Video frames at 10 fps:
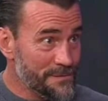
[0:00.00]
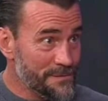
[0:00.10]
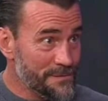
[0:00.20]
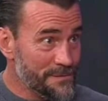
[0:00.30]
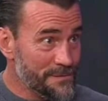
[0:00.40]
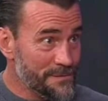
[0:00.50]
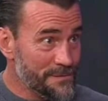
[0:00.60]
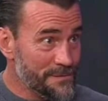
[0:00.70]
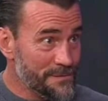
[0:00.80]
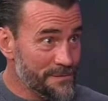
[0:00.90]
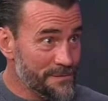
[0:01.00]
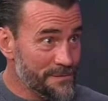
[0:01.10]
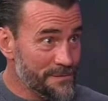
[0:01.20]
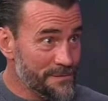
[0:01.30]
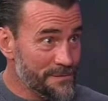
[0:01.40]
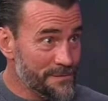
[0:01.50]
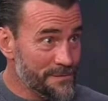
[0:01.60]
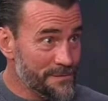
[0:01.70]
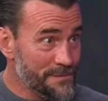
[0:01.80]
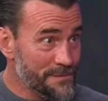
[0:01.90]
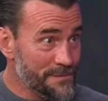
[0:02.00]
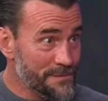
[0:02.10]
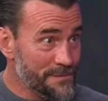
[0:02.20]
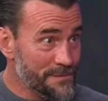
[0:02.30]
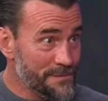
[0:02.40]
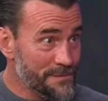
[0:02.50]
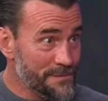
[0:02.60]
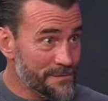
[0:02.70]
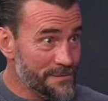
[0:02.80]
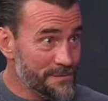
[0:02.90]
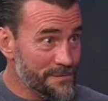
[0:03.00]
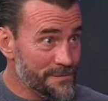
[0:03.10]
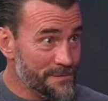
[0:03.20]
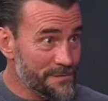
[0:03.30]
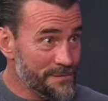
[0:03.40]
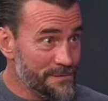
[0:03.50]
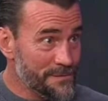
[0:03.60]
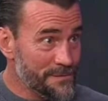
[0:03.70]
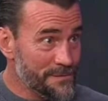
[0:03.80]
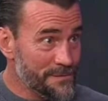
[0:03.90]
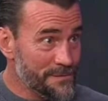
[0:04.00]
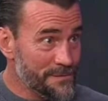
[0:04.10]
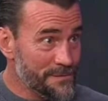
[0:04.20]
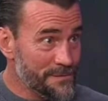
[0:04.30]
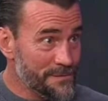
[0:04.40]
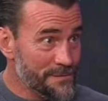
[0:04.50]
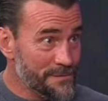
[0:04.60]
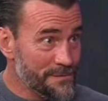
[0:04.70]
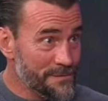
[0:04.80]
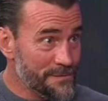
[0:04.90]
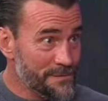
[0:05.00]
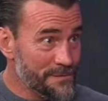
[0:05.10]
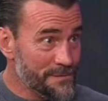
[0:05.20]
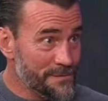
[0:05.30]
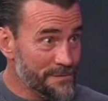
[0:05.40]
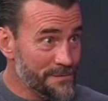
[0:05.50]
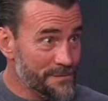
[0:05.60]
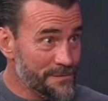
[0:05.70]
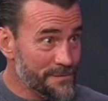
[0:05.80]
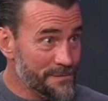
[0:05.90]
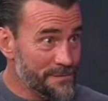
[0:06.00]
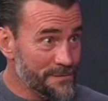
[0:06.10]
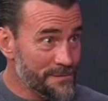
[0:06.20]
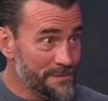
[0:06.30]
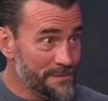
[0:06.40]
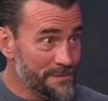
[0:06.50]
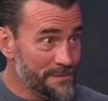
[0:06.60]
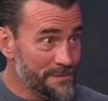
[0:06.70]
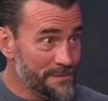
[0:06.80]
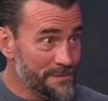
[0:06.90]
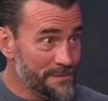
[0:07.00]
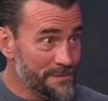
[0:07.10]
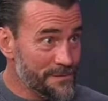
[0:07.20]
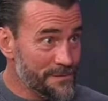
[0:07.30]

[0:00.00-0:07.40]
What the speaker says: The face doesn't move, so there is nothing to read.